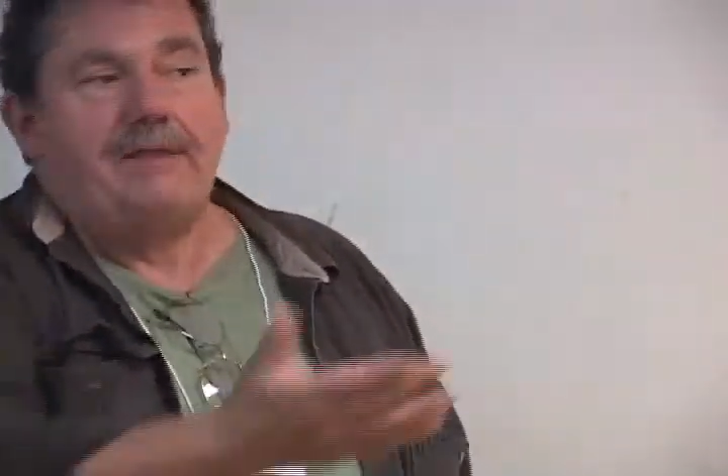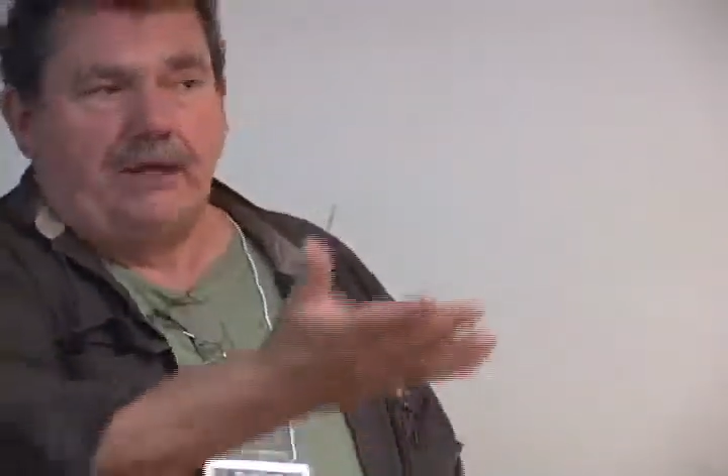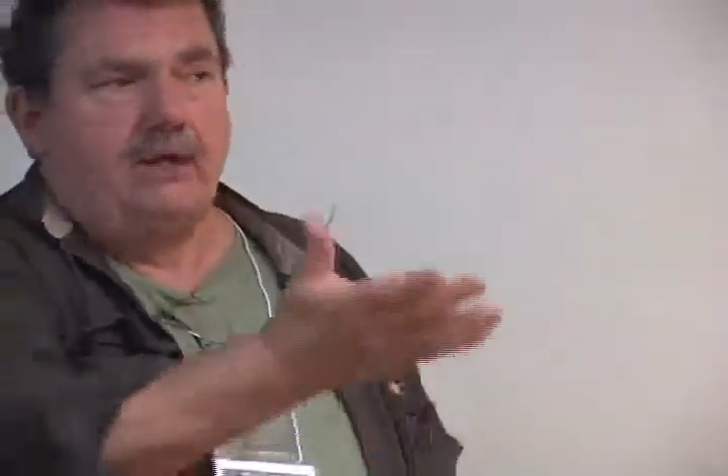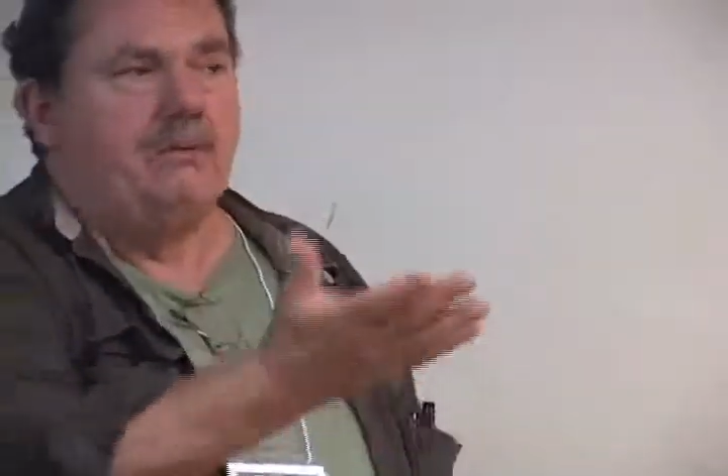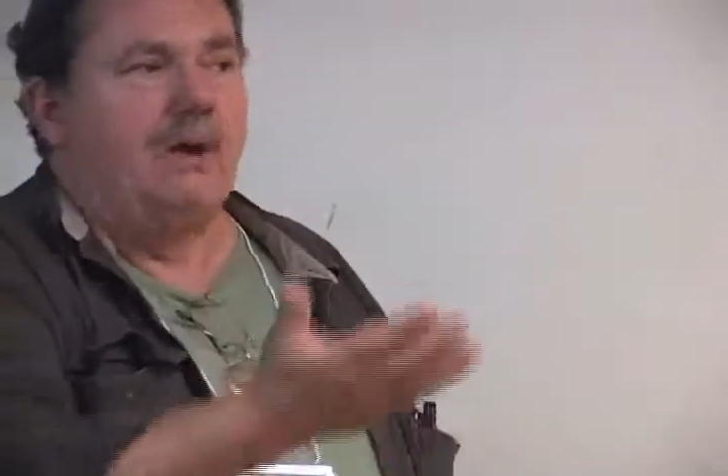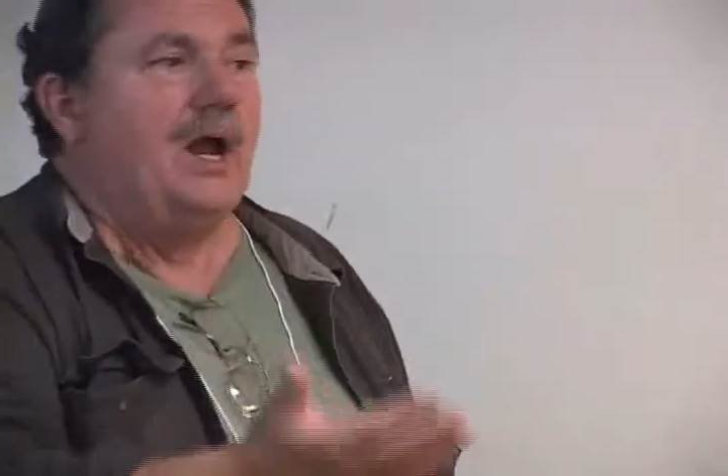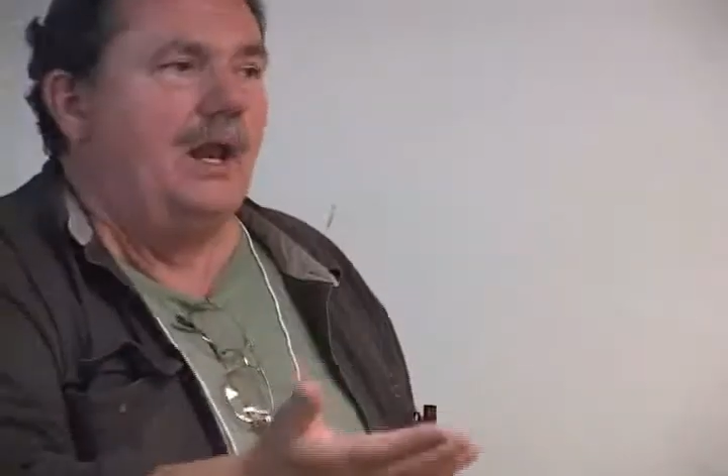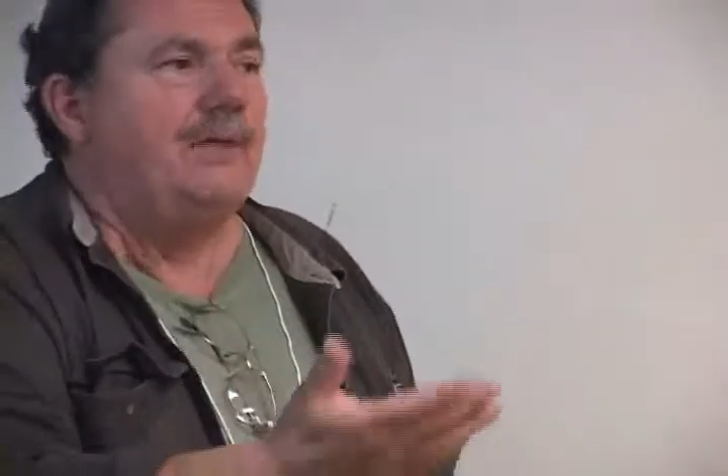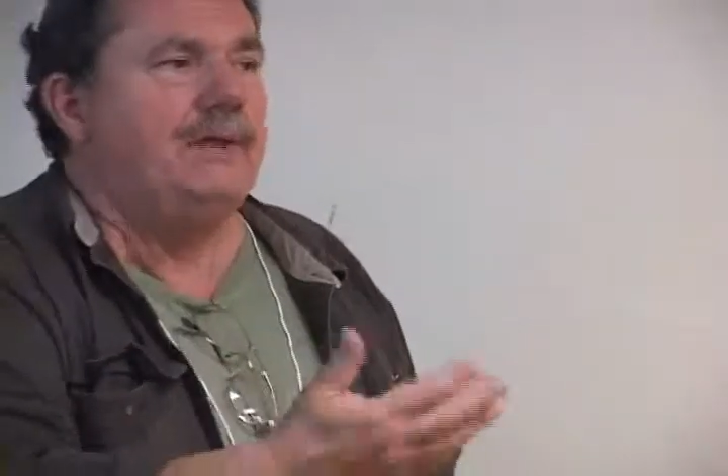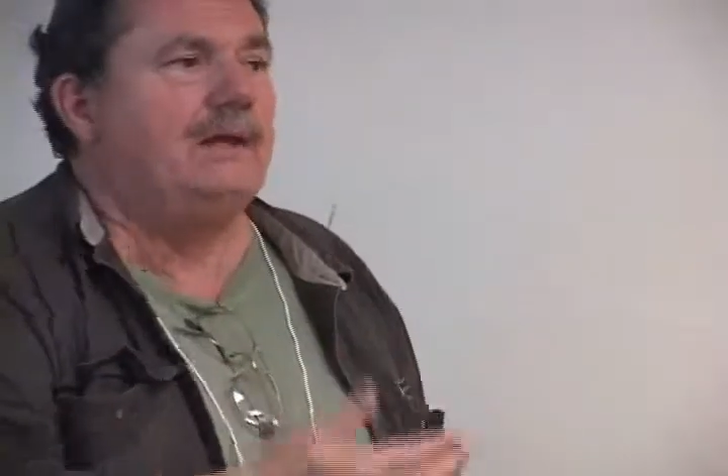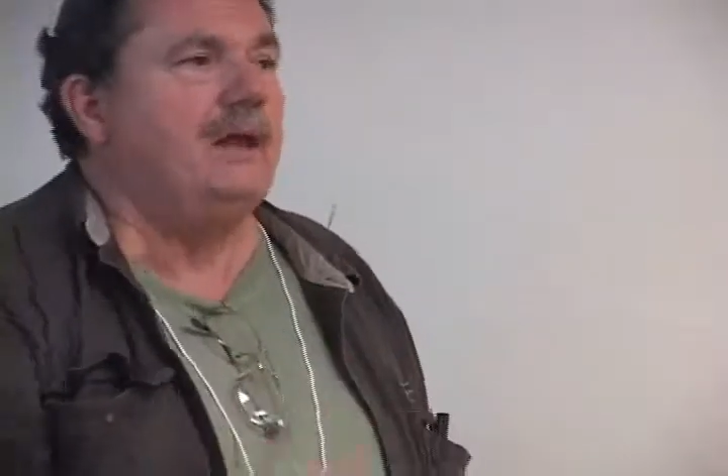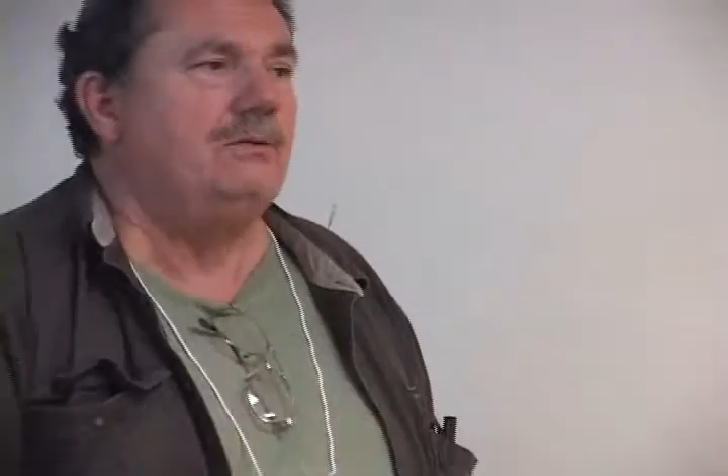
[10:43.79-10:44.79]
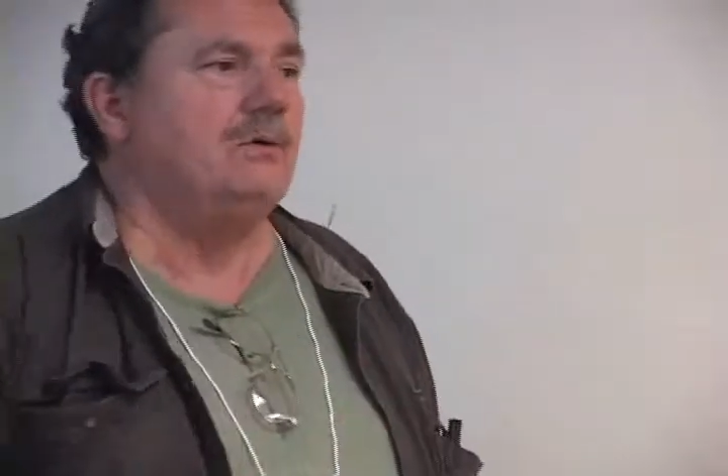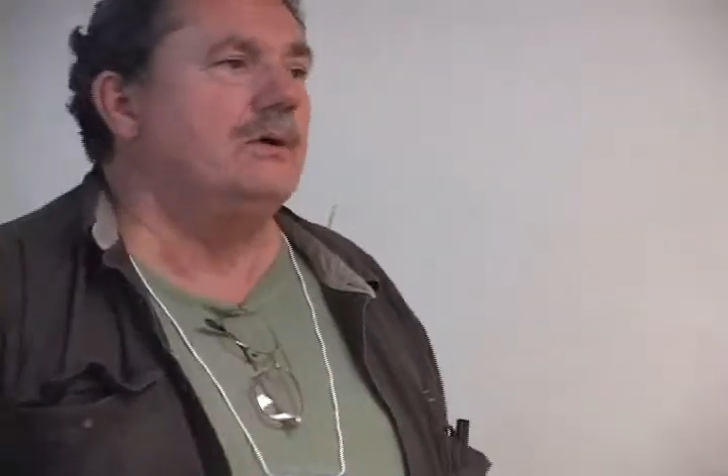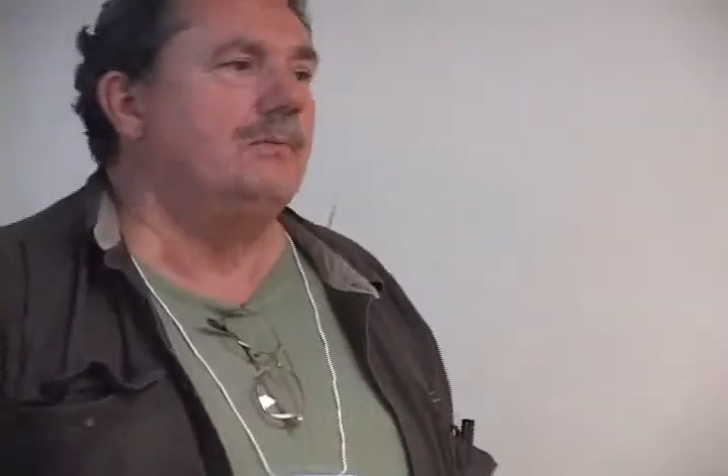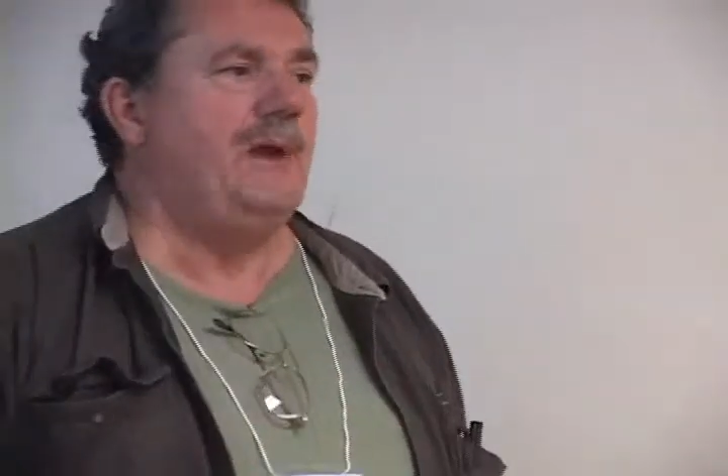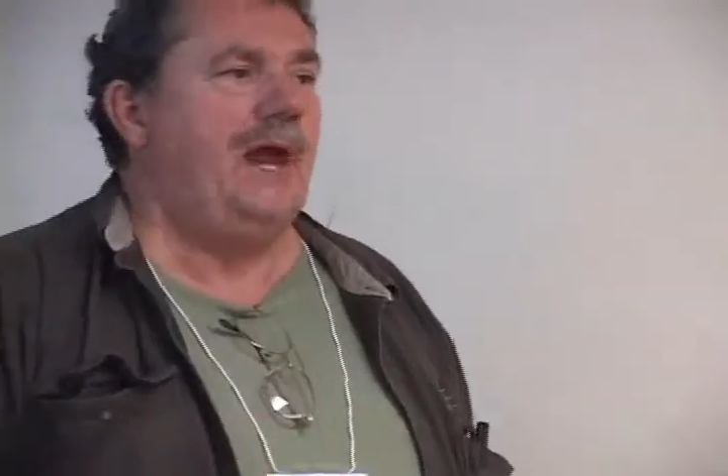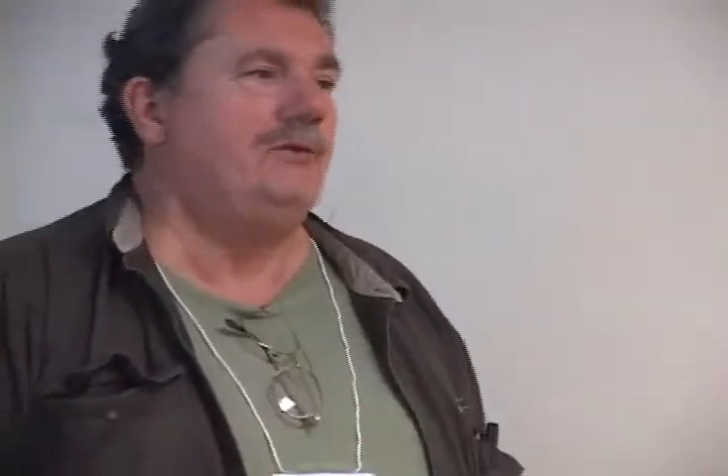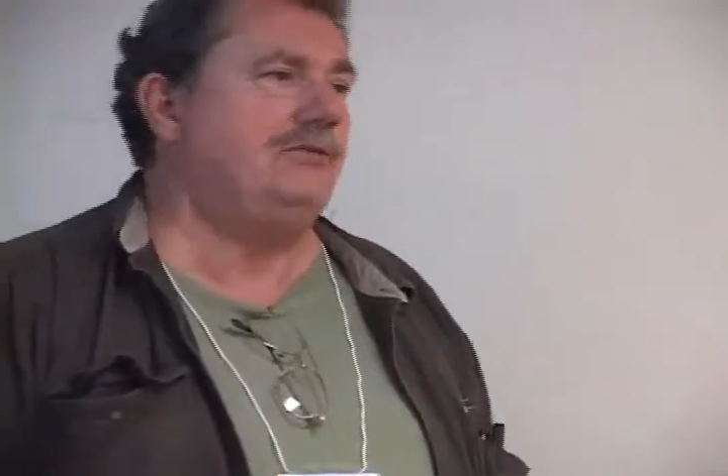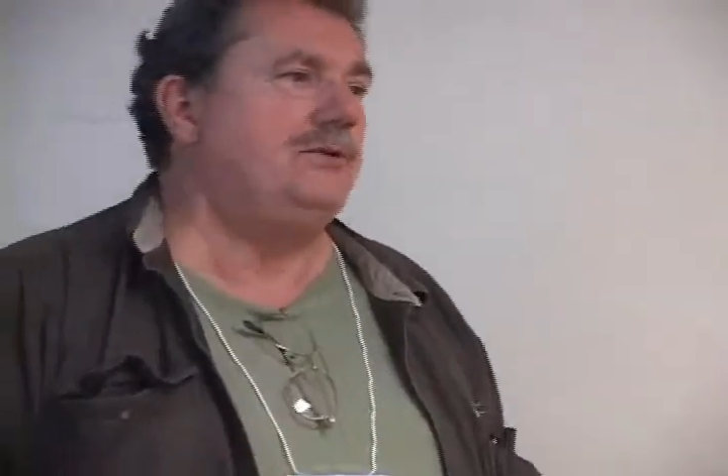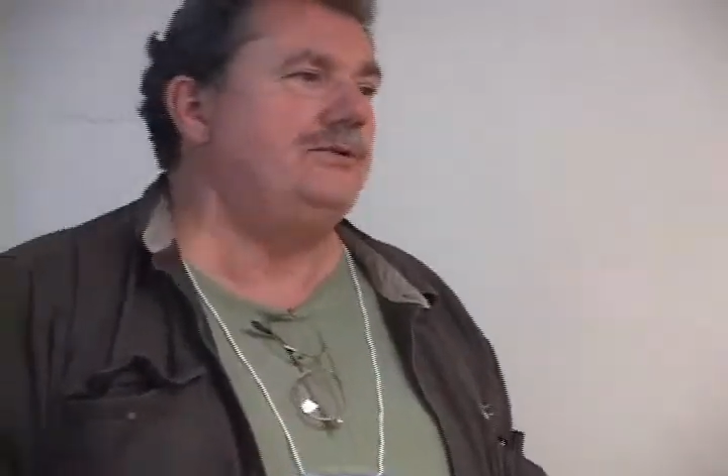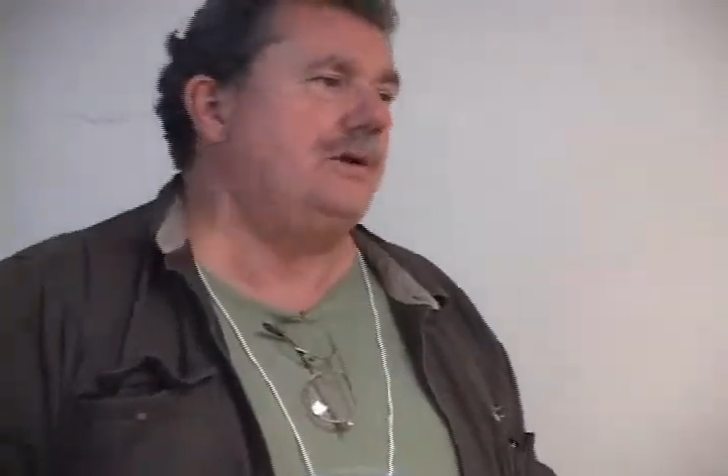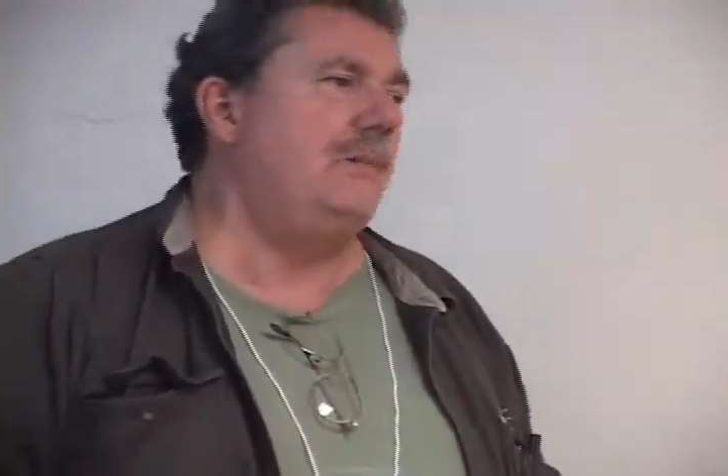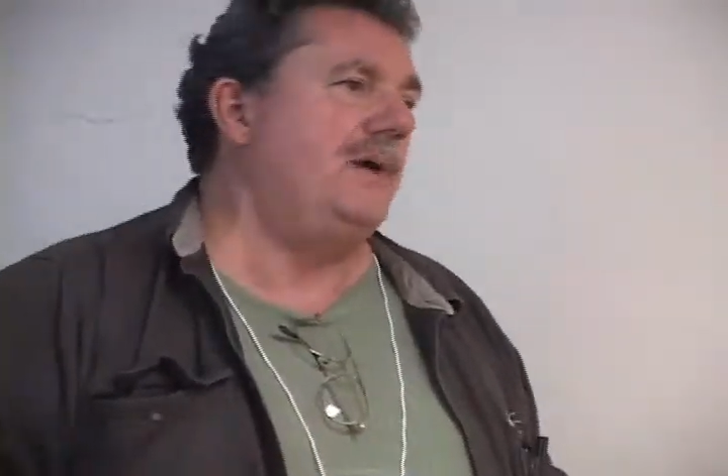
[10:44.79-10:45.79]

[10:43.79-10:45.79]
I think you're right. I think they threw capacitors